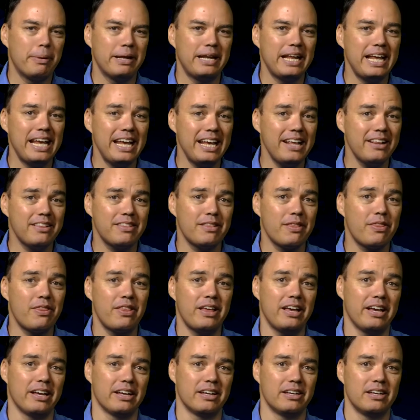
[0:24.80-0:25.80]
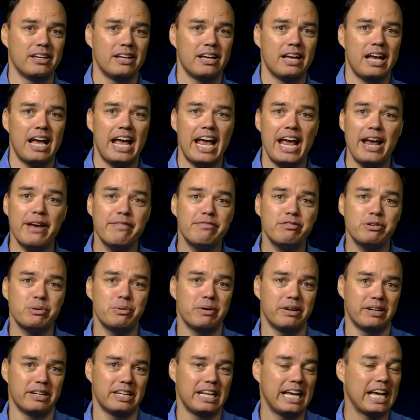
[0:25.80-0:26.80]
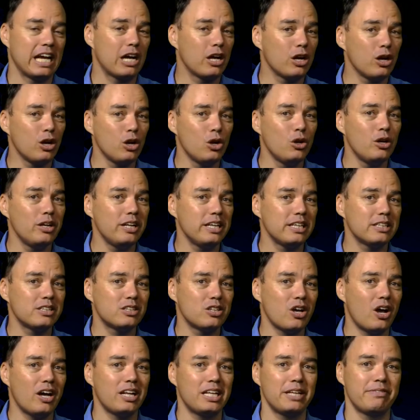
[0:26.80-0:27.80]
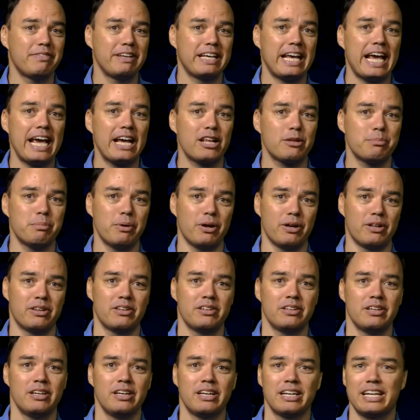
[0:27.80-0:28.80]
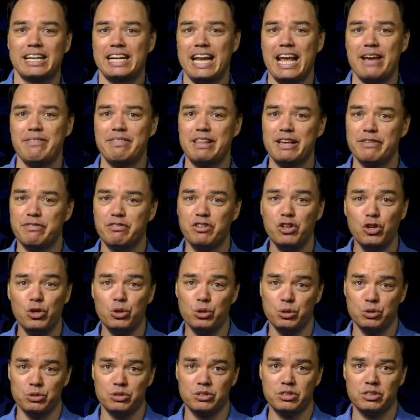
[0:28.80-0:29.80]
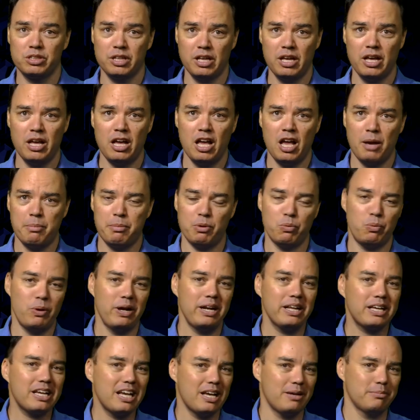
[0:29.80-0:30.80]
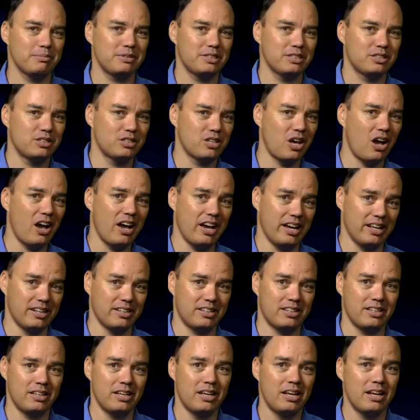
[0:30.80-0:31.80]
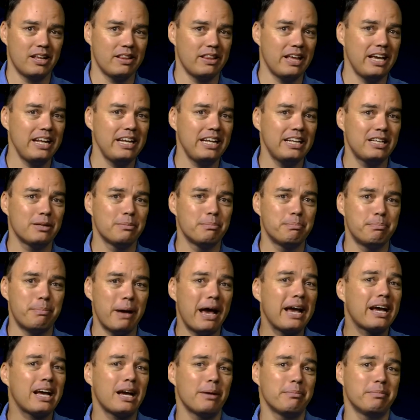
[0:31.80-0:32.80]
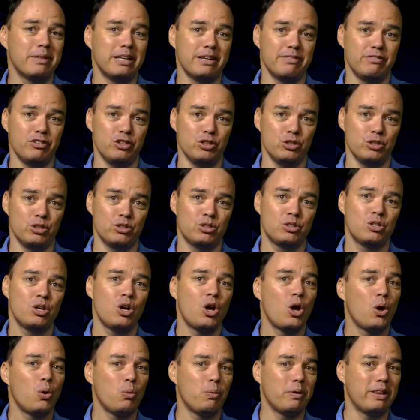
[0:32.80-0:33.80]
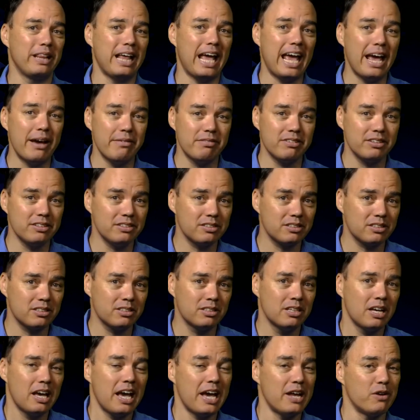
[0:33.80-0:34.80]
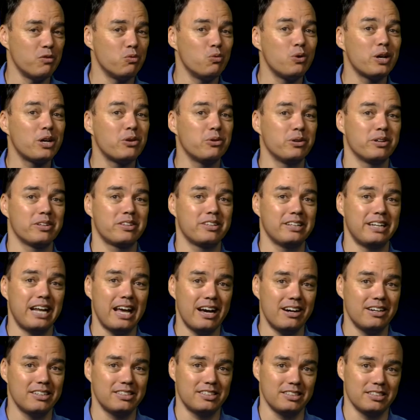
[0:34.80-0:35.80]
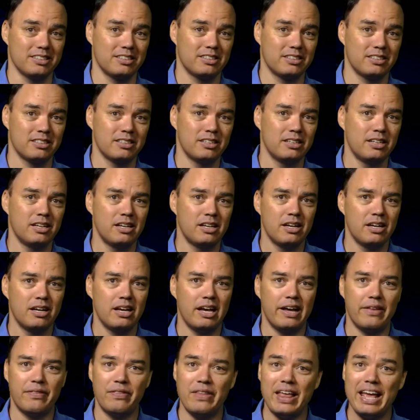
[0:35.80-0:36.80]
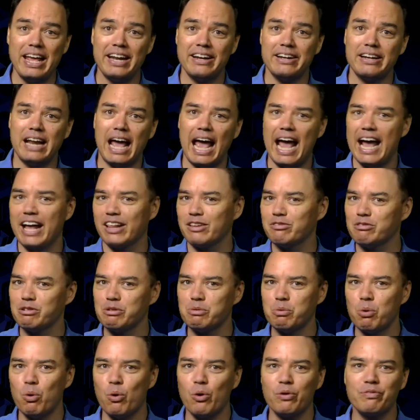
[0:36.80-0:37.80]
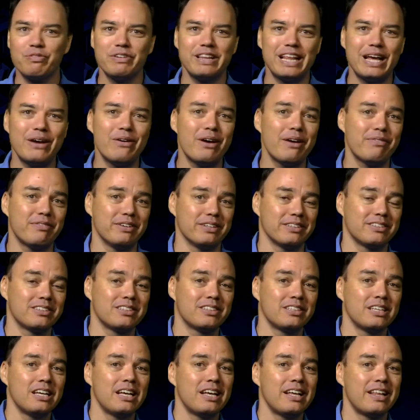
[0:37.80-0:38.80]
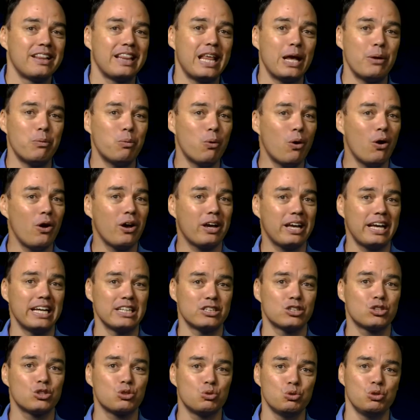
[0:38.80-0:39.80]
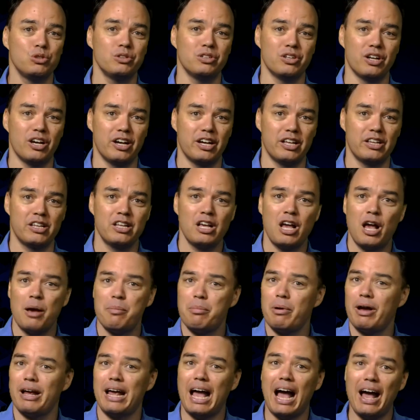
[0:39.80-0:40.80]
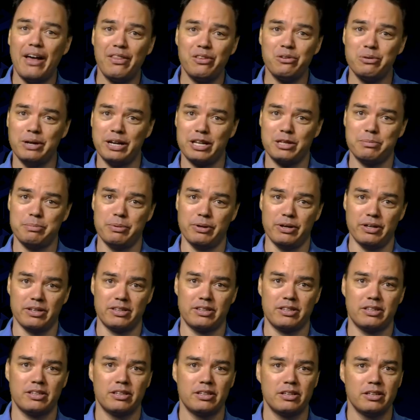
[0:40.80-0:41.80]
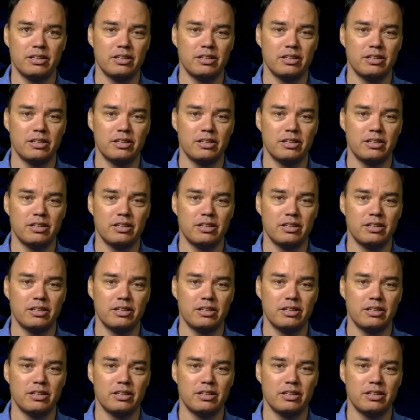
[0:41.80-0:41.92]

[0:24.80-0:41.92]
But here's the thing. Everyone, including scientific experts, can have their views. But when it comes to science, they need to back up their views with evidence and rigorous analysis. And then, as a reward for their efforts, their work gets scrutinized by other experts.